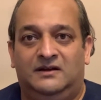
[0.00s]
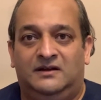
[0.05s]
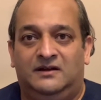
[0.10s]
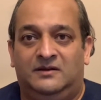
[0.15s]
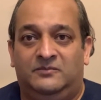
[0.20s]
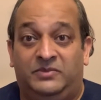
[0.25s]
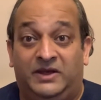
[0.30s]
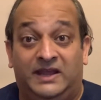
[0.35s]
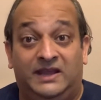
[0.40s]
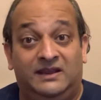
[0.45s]

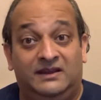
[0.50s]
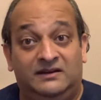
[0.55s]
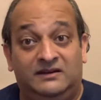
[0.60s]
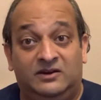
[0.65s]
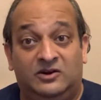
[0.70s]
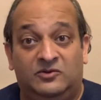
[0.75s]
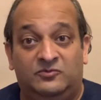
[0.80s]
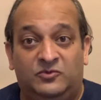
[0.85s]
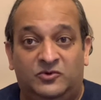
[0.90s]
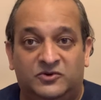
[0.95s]
paying,
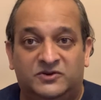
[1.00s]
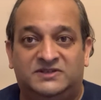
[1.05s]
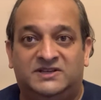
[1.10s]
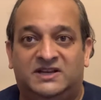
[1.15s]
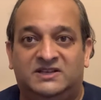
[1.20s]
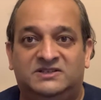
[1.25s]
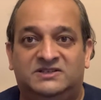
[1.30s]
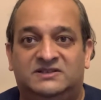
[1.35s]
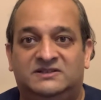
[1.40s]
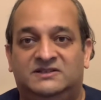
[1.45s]
more
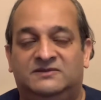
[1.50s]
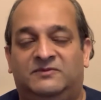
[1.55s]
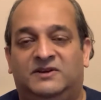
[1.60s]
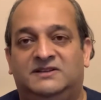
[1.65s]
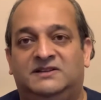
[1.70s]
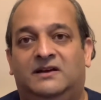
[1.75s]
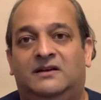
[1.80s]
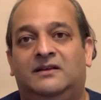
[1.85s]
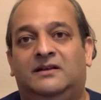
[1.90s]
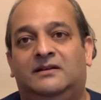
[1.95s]
attention to my
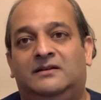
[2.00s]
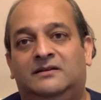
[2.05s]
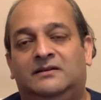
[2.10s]
diet.